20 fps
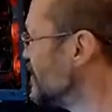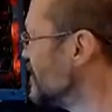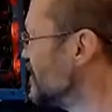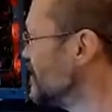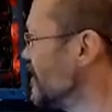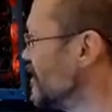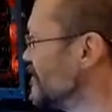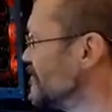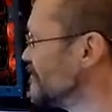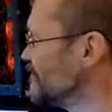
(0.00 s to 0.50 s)

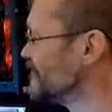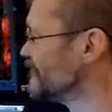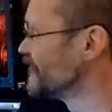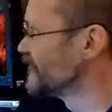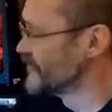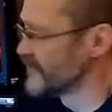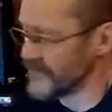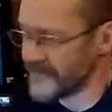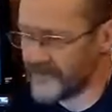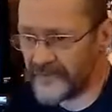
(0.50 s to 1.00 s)
you know,
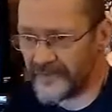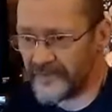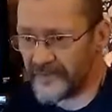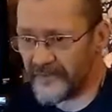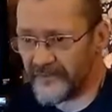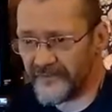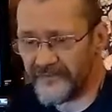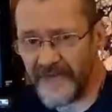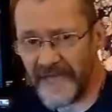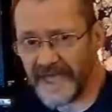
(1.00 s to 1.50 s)

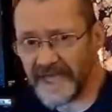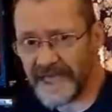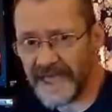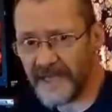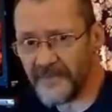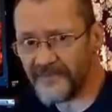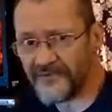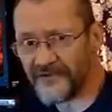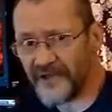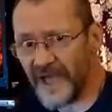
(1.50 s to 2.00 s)
they
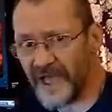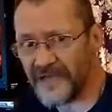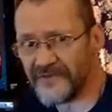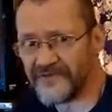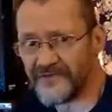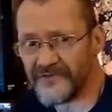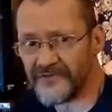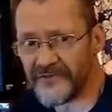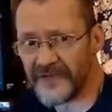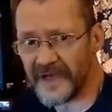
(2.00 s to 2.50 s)
keep
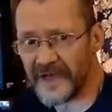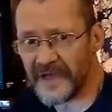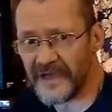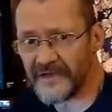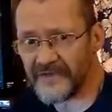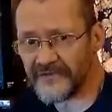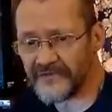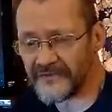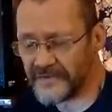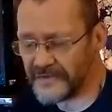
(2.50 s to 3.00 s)
changing
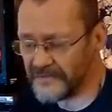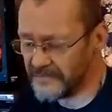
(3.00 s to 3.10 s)
things.